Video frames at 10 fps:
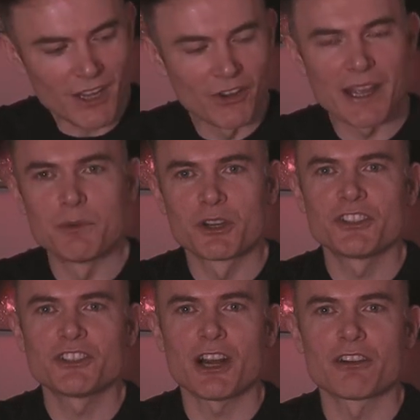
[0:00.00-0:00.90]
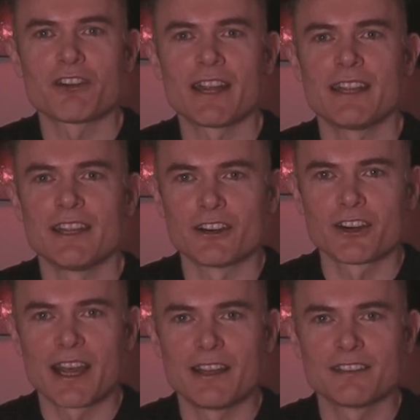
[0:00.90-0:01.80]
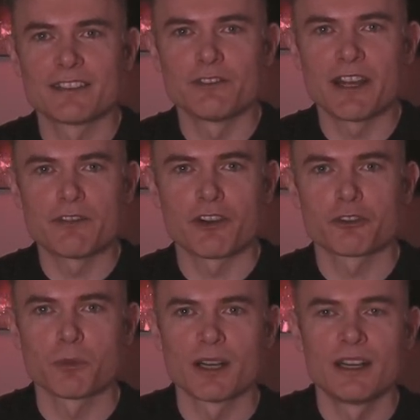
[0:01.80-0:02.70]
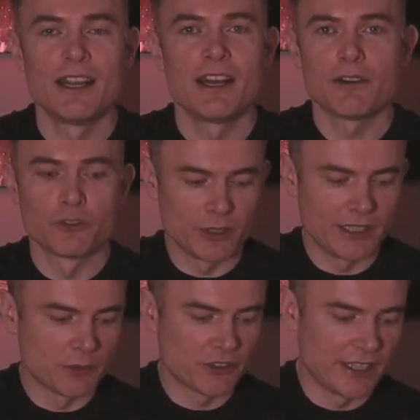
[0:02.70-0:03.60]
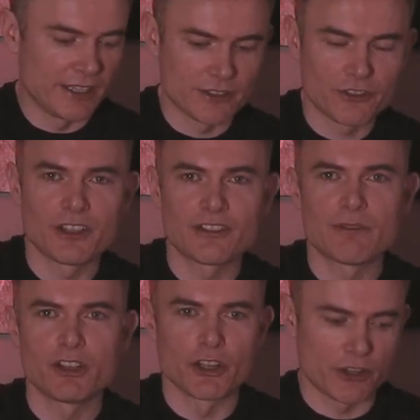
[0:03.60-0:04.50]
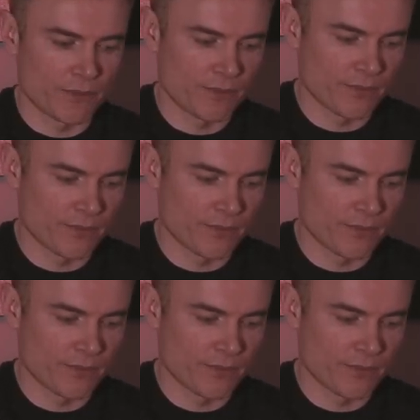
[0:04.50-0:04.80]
Okay, we're going to start right here. Okay, this is the very first one. I've no idea what's in here, so let's have a look.